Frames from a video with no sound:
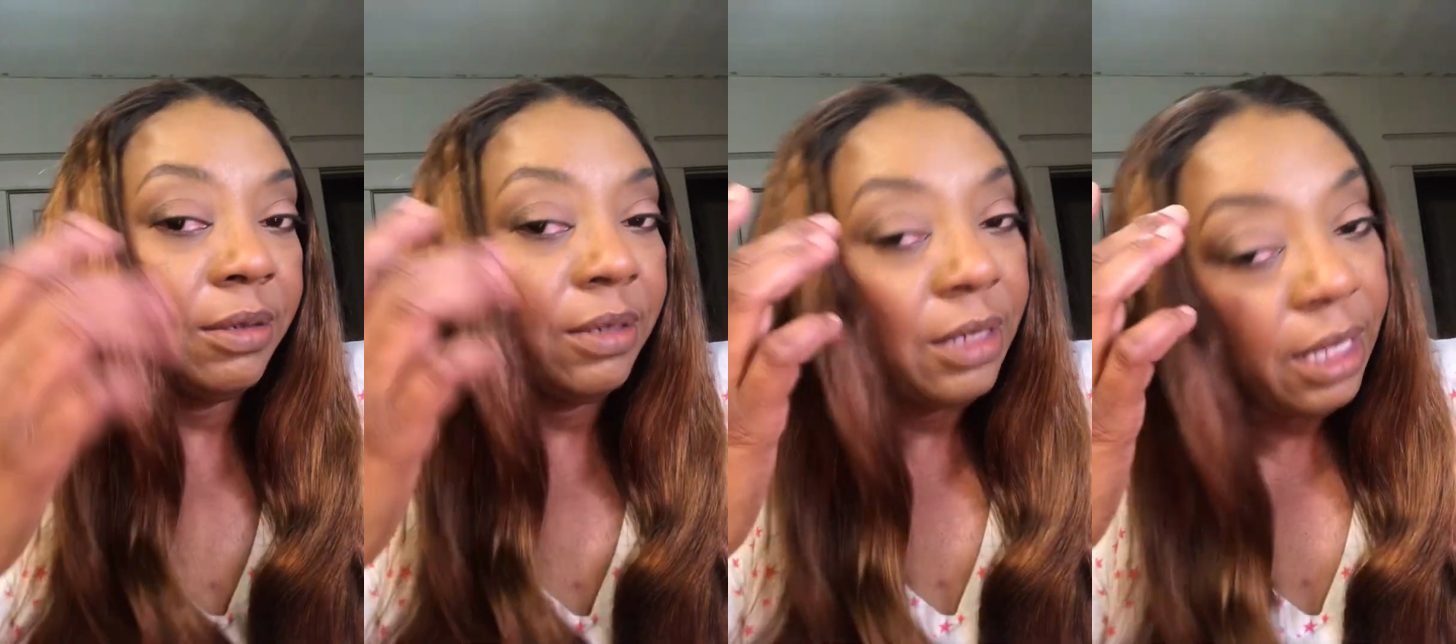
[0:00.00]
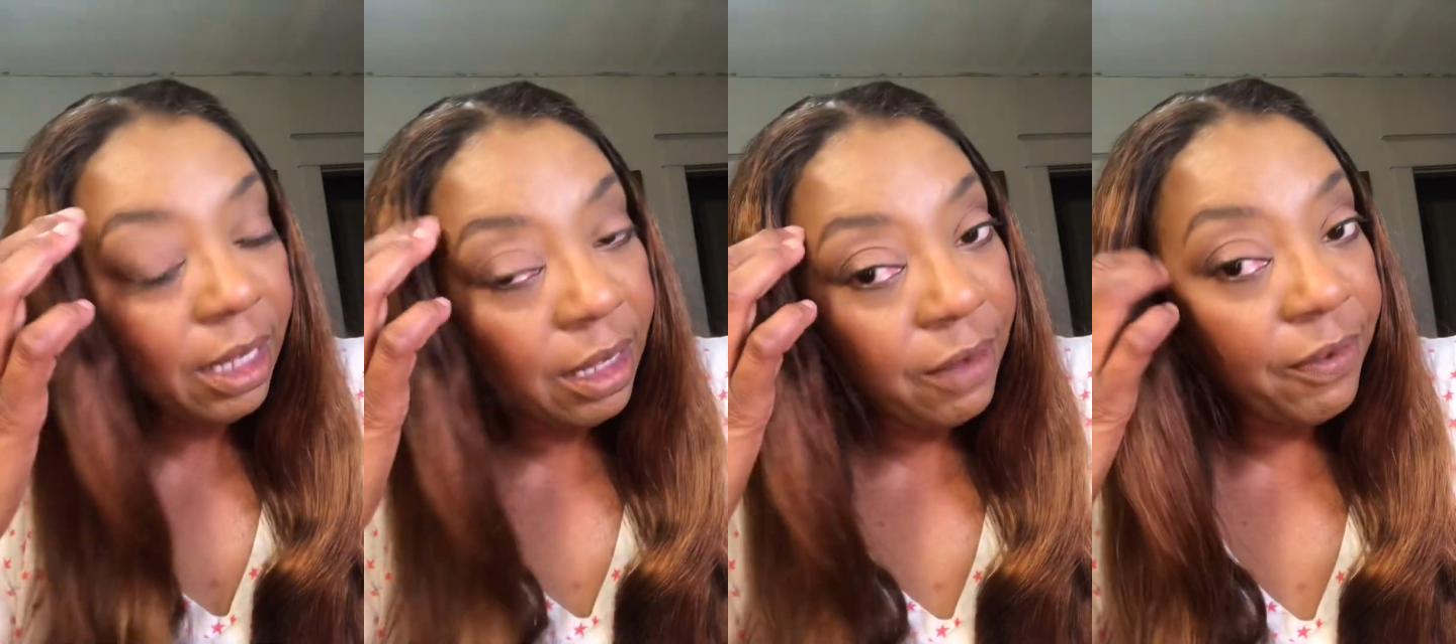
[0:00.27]

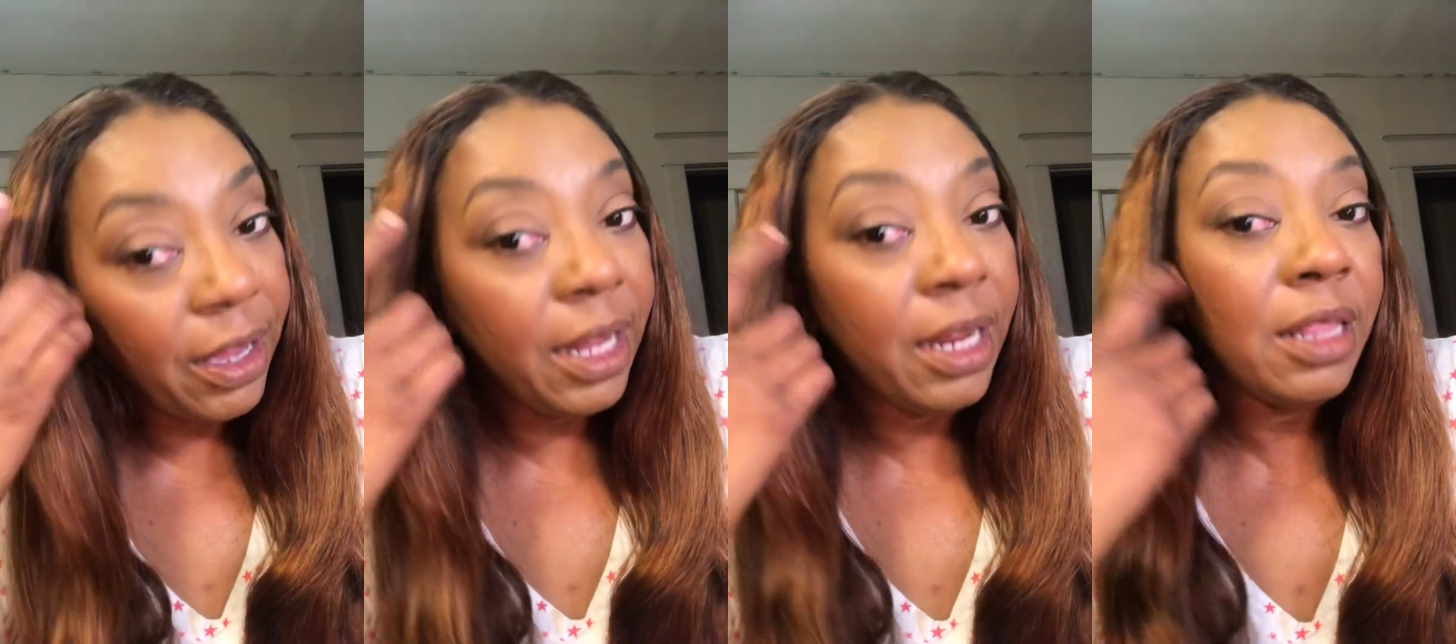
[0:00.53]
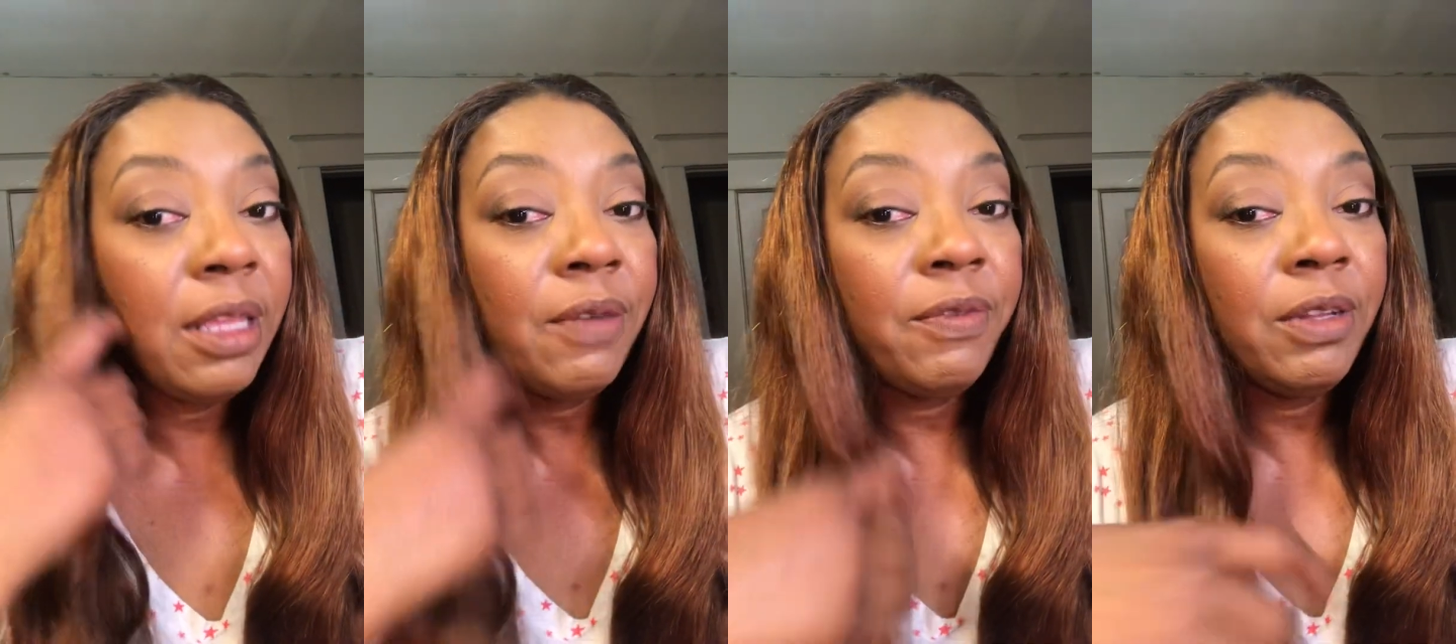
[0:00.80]
Now if I'd have
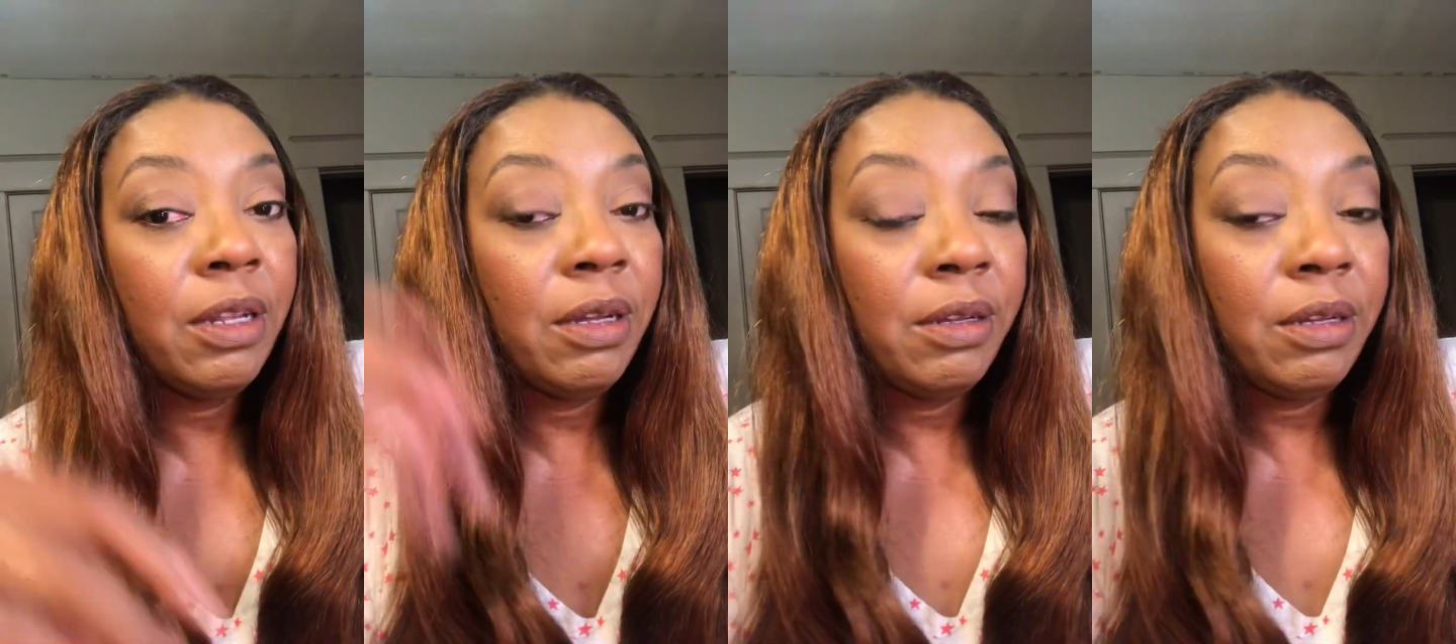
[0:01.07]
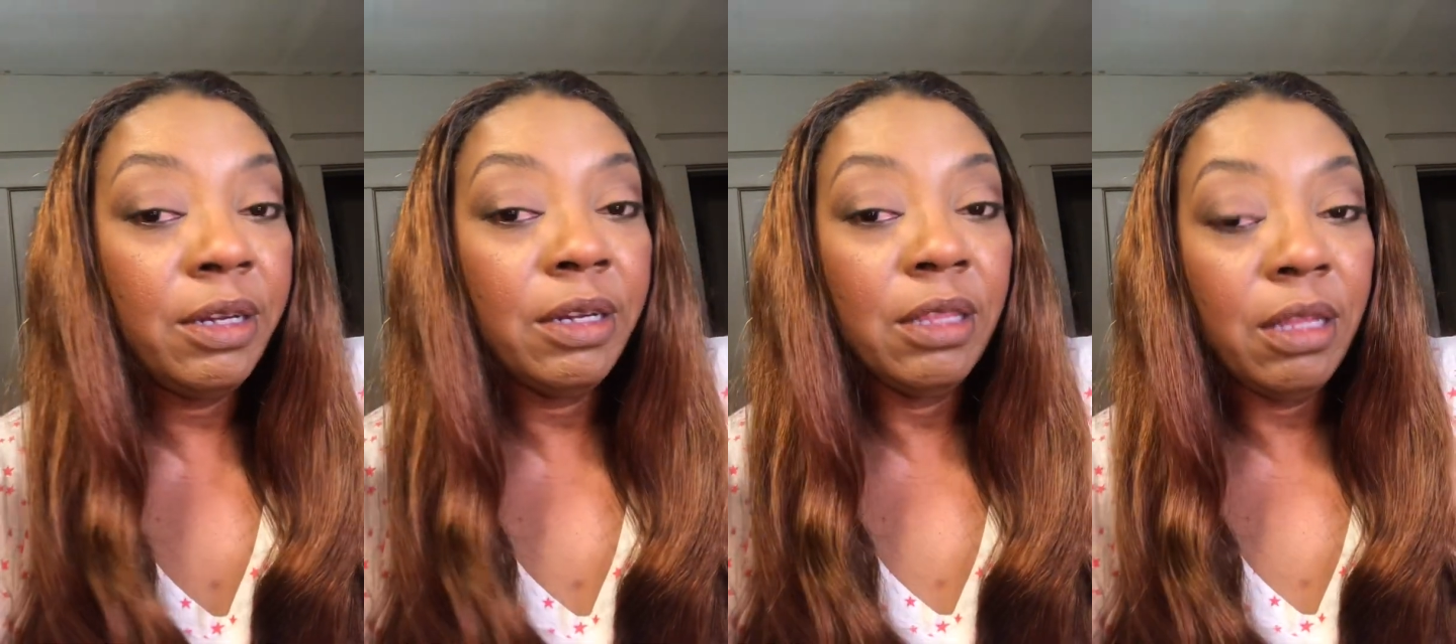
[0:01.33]
left it on
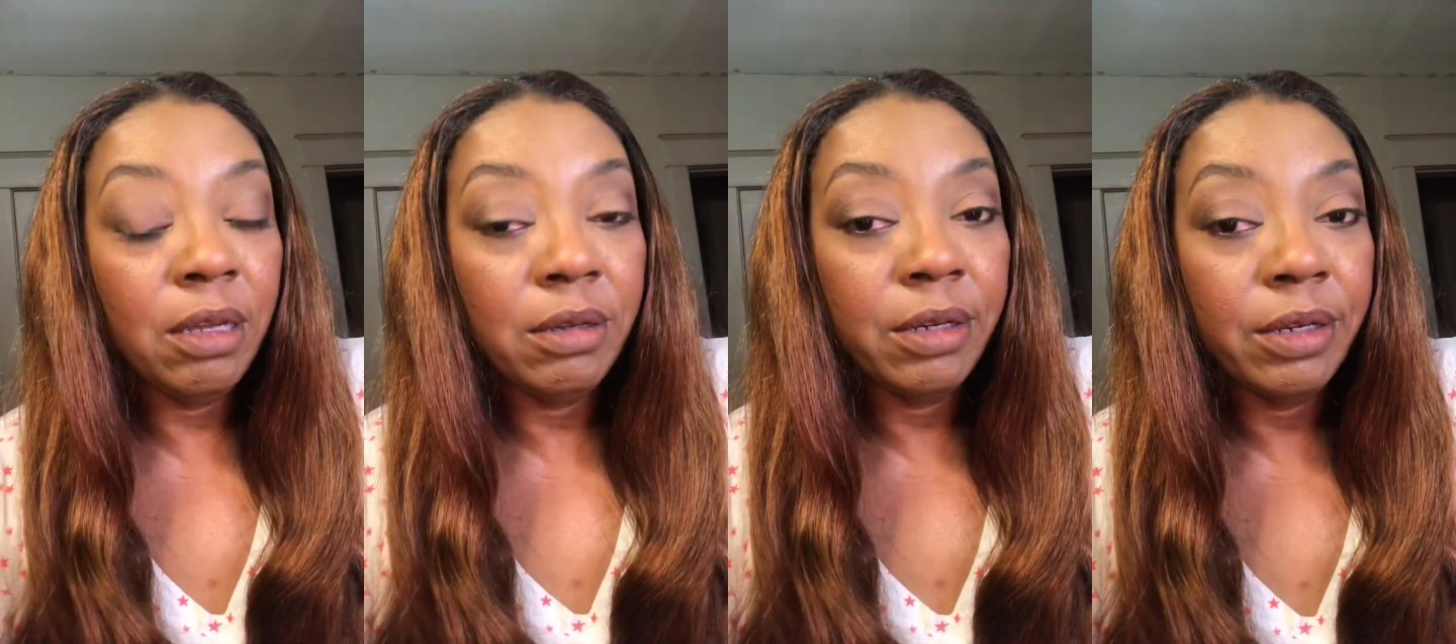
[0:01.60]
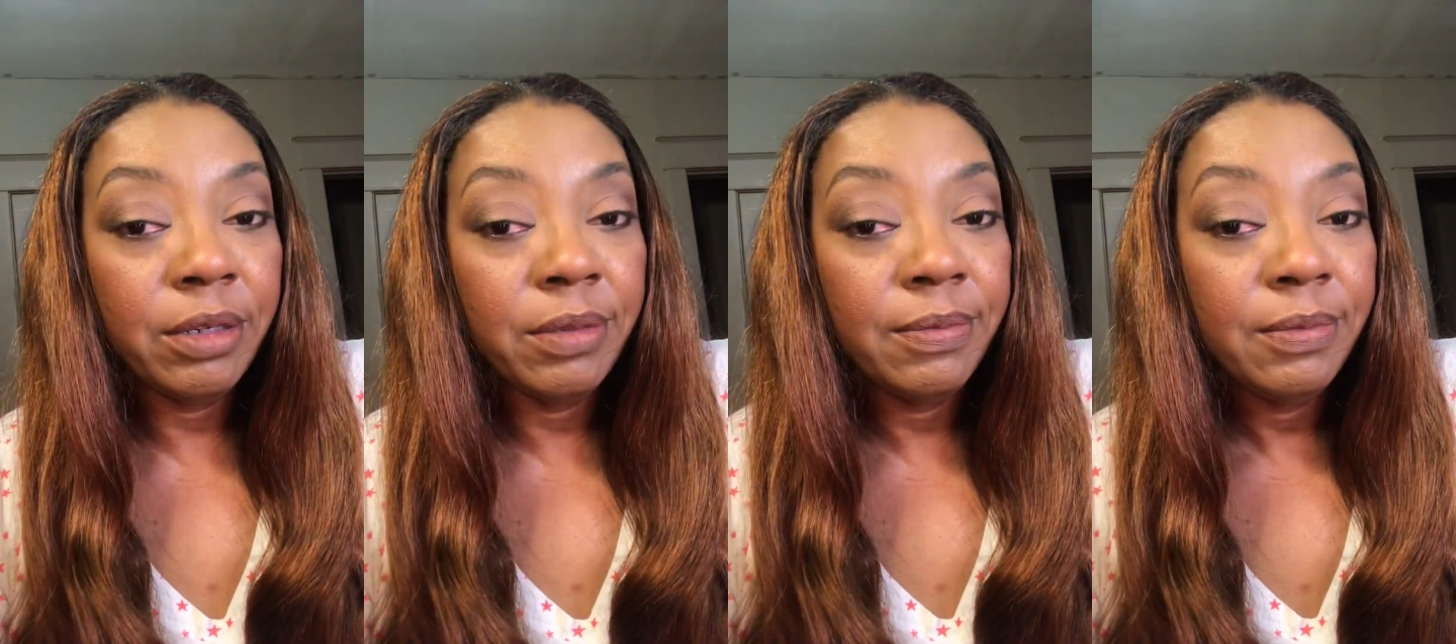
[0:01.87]
there
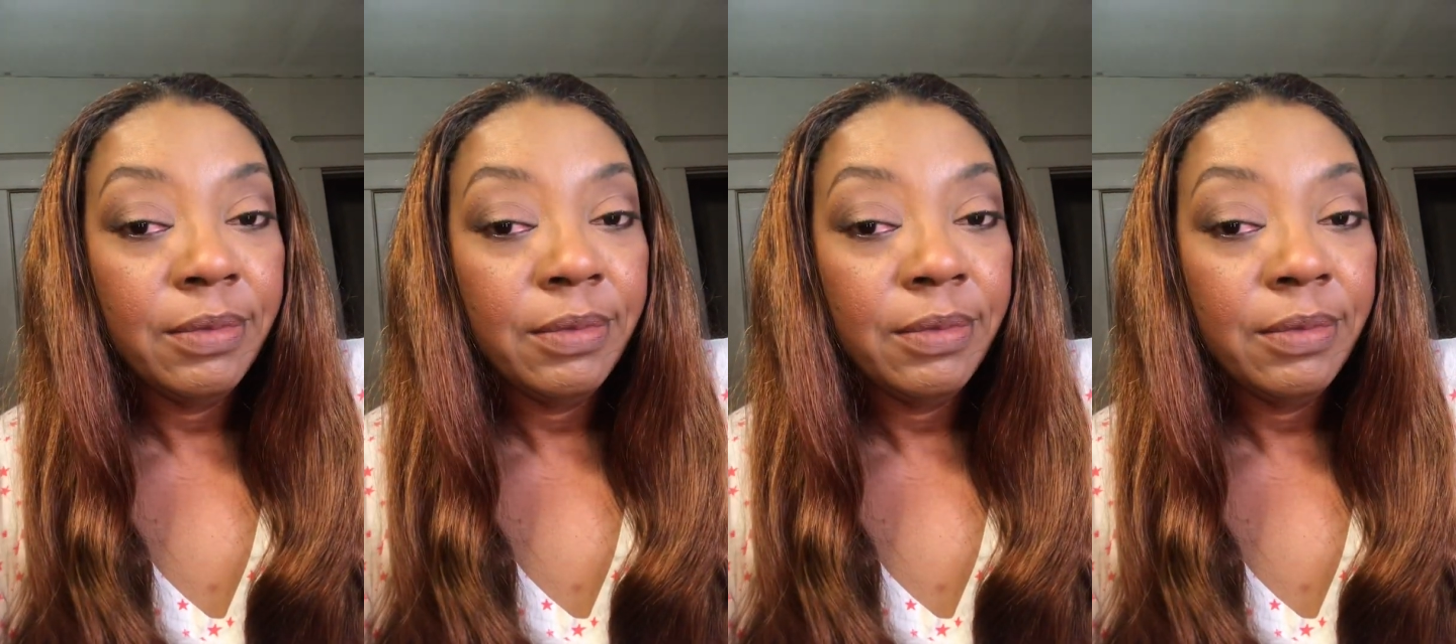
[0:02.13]
longer,